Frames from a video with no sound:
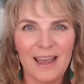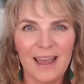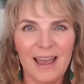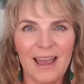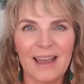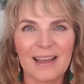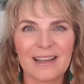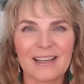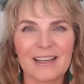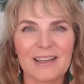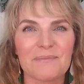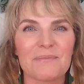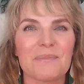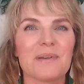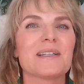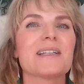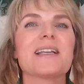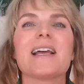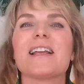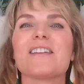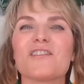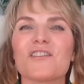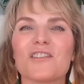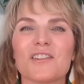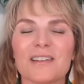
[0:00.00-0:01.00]
and can
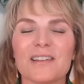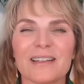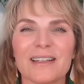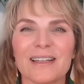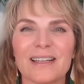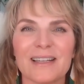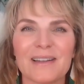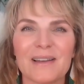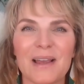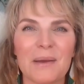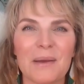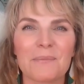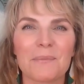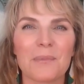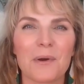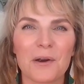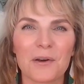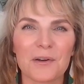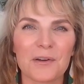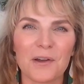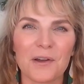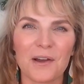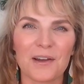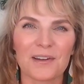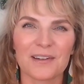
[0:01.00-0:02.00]
potentially
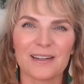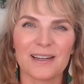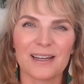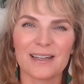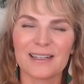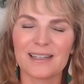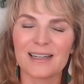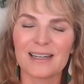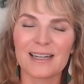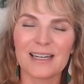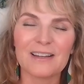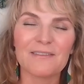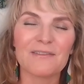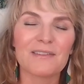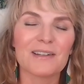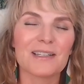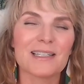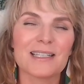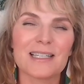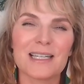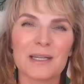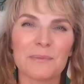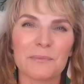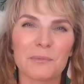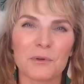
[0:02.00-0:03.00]
embark on an even
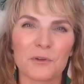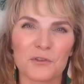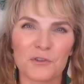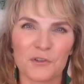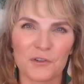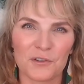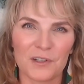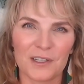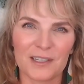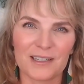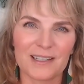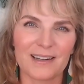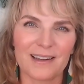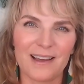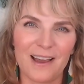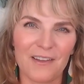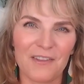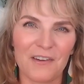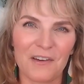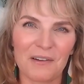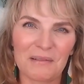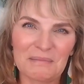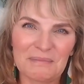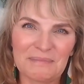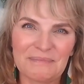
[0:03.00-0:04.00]
deeper journey
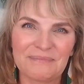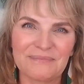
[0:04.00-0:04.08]
together.